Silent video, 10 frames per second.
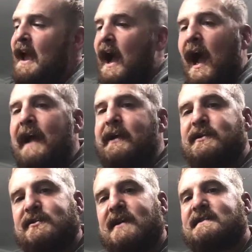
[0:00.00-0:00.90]
I could
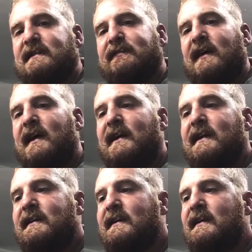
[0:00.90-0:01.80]
justify,
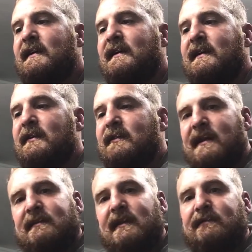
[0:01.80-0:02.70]

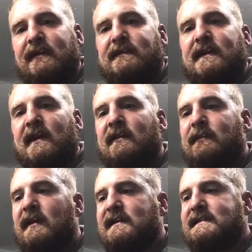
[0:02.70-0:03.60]
that
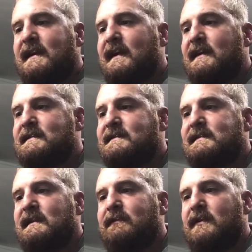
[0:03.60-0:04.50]
$1,500, I guess,
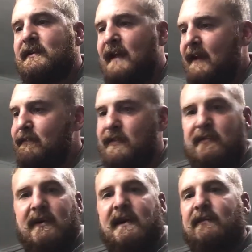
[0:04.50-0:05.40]
if you could have
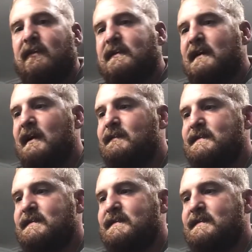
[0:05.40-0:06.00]
3 different types